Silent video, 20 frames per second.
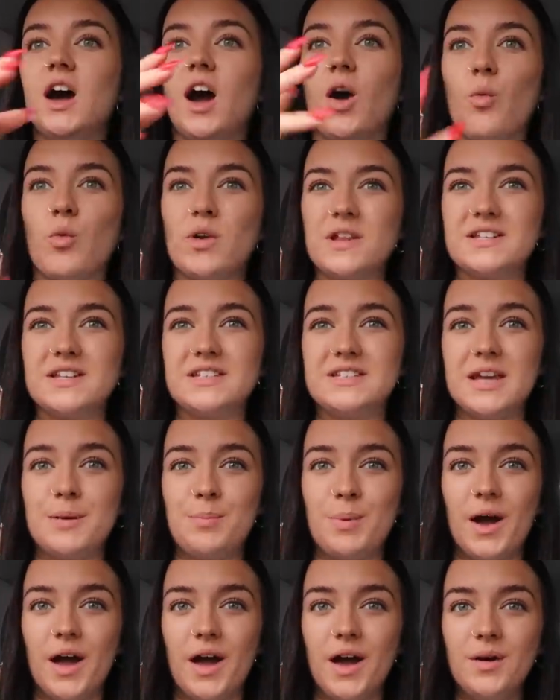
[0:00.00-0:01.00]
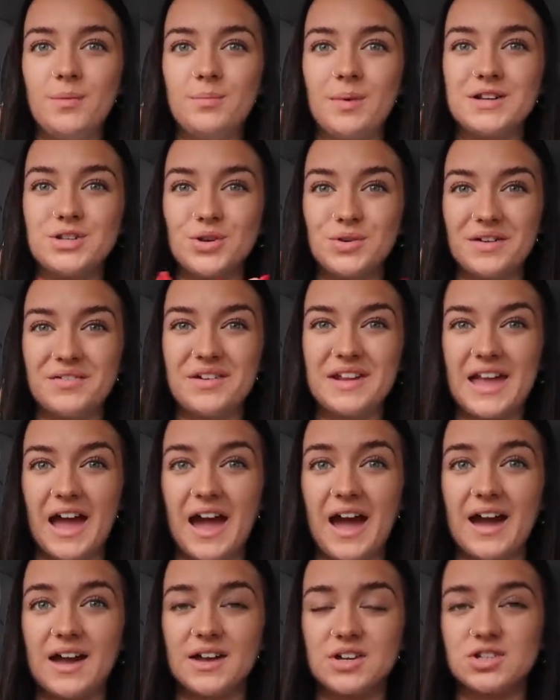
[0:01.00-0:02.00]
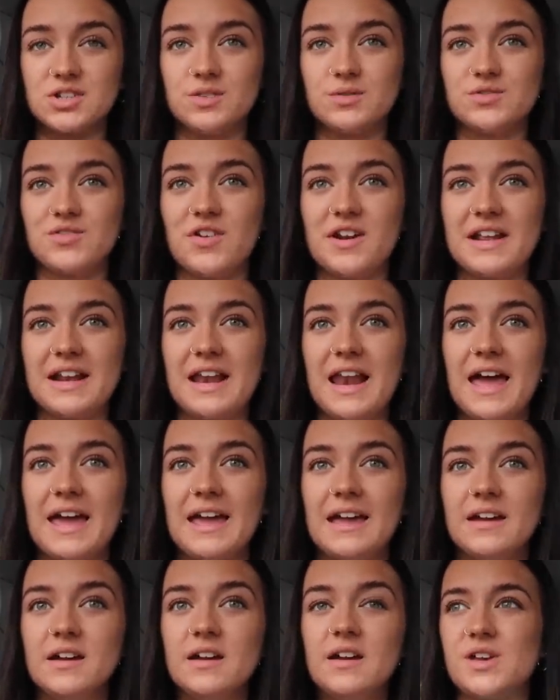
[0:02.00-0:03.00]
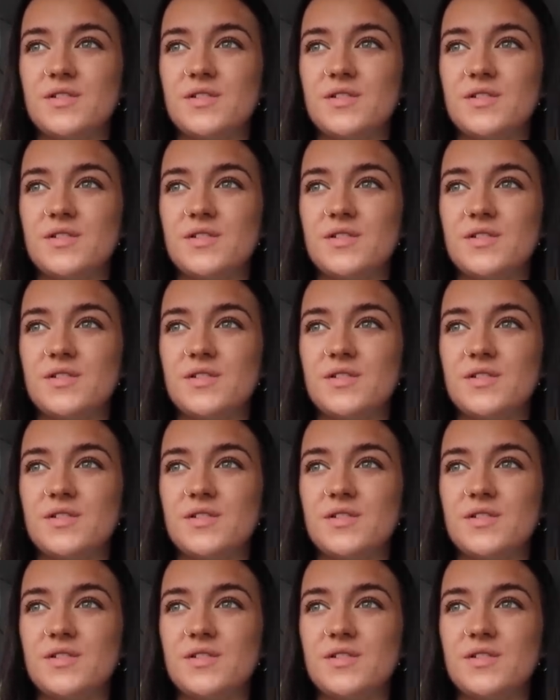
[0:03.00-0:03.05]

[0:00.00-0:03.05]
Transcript: I wanted to tip her, but I don't have any cash and I was running late.